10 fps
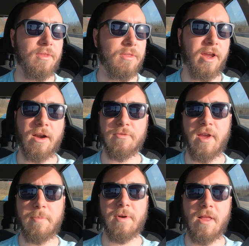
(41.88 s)
They're
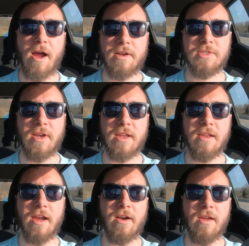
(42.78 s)
vapor locked, so I
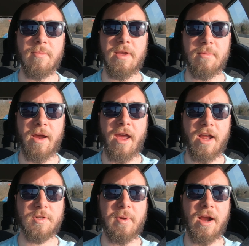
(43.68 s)
can carry them in my
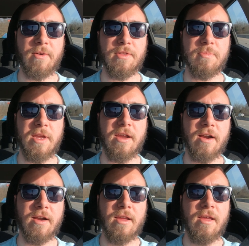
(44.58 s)
hatchback with me
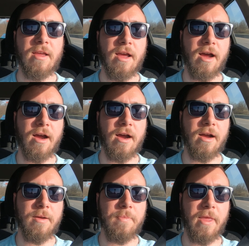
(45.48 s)
here,
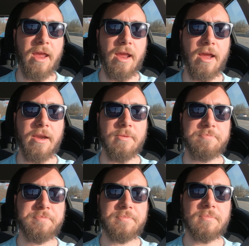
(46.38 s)
and
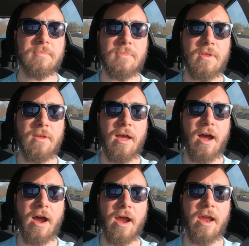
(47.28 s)

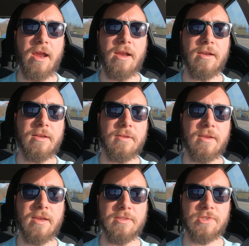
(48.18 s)
I
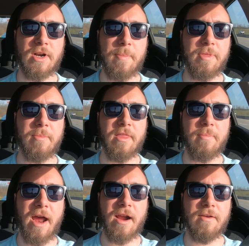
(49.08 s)
can strap them on the
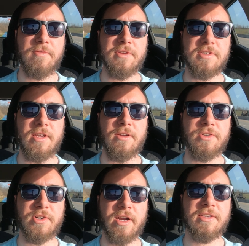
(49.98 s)
back of the
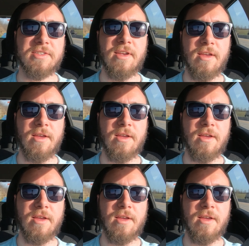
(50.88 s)
Seadoo Trixx.